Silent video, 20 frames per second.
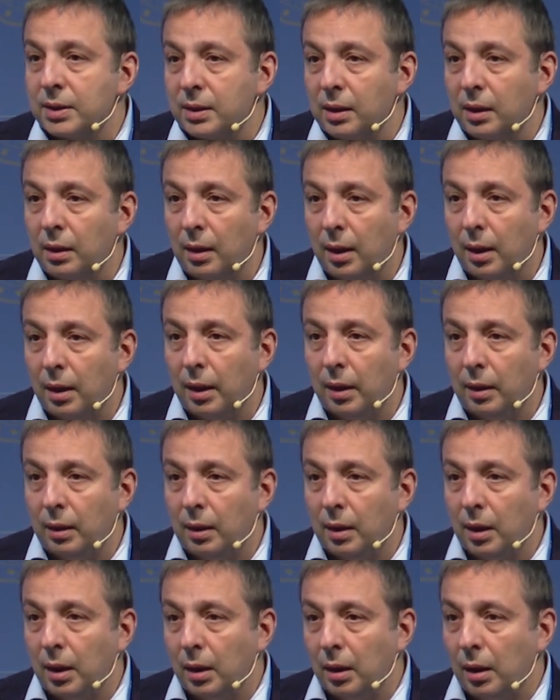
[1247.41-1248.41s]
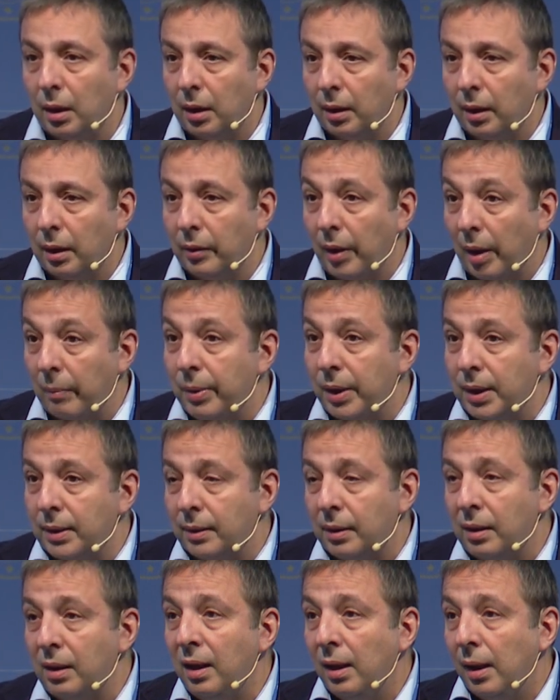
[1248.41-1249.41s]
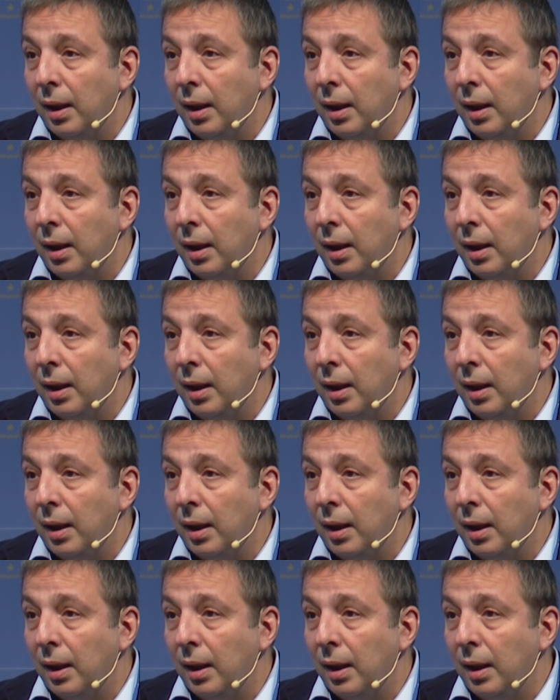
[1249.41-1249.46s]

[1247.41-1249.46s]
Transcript: in Great Britain,